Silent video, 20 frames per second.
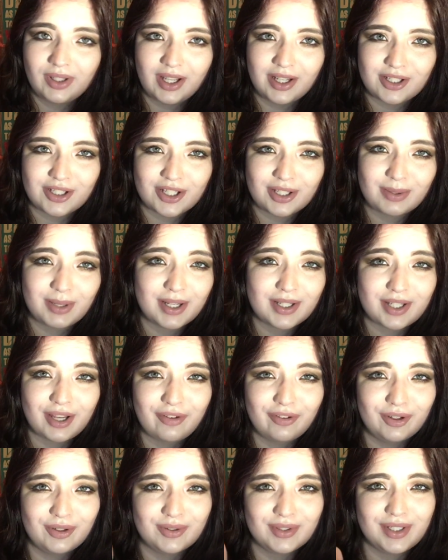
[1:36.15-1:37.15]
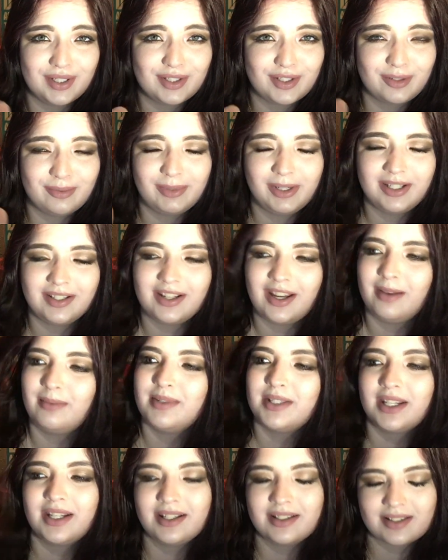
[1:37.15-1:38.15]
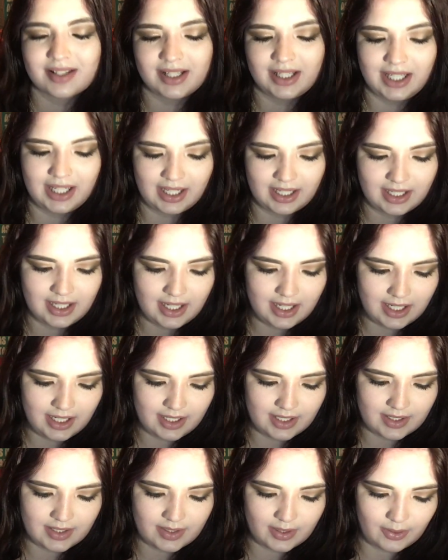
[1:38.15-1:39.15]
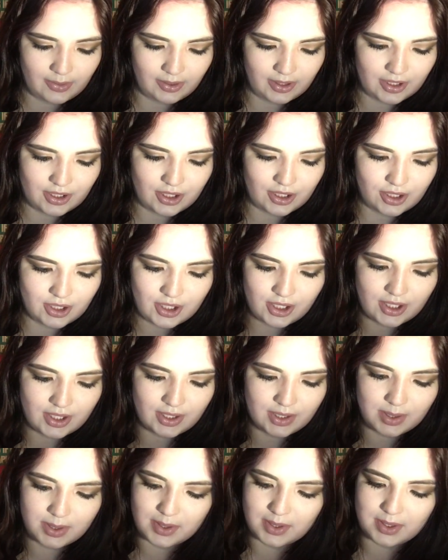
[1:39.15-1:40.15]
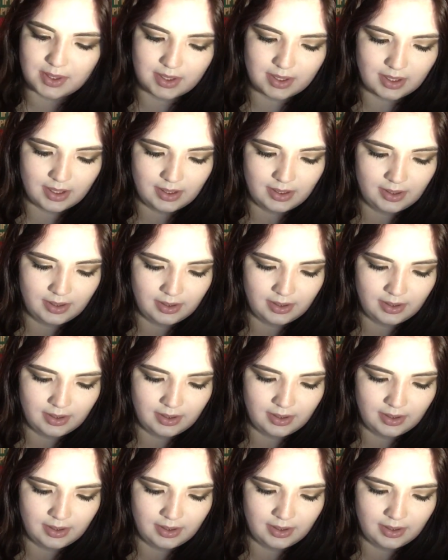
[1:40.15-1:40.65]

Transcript: it's just because I've used it so many times, it is clean. So let's just,